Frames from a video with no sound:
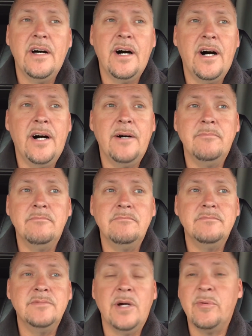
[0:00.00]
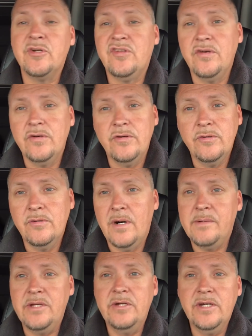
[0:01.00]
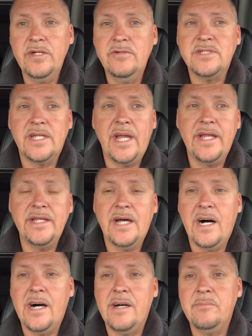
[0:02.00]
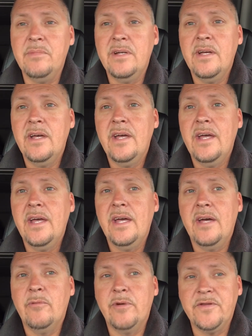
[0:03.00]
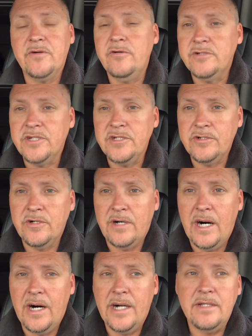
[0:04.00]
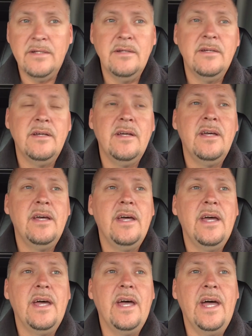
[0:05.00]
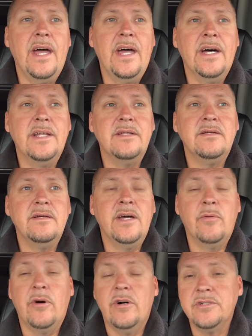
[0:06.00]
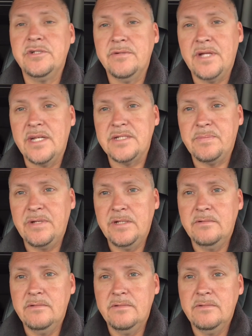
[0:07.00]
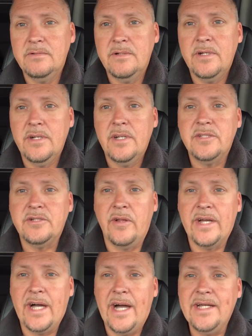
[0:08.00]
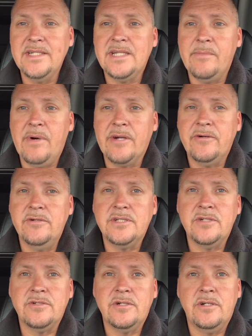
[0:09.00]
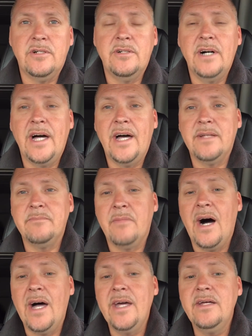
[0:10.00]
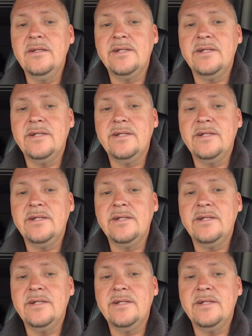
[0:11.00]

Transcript: number 2. I mean, you can use it any time with the cruise control on, and it will hold you at that speed. So like I can set my cruise control at my